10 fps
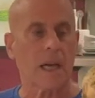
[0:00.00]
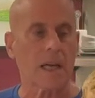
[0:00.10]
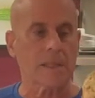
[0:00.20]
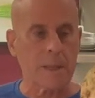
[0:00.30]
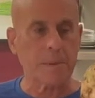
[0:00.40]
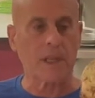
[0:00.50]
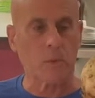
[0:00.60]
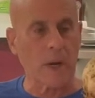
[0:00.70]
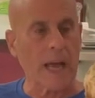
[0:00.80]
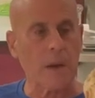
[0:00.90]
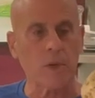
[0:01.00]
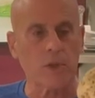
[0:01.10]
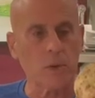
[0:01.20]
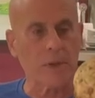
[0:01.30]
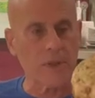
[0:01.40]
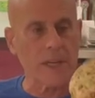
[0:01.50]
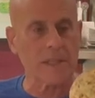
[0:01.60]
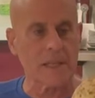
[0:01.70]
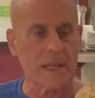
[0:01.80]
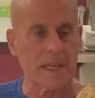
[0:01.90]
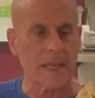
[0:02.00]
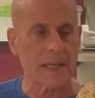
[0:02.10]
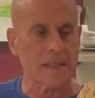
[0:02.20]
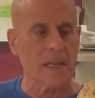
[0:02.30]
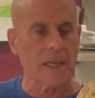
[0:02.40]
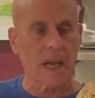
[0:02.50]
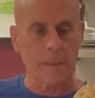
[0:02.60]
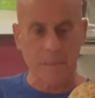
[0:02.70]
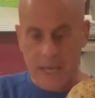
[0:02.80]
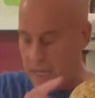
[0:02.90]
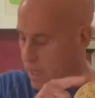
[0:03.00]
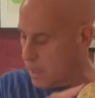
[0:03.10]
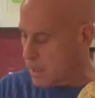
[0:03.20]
Typically, what I would do with this is peel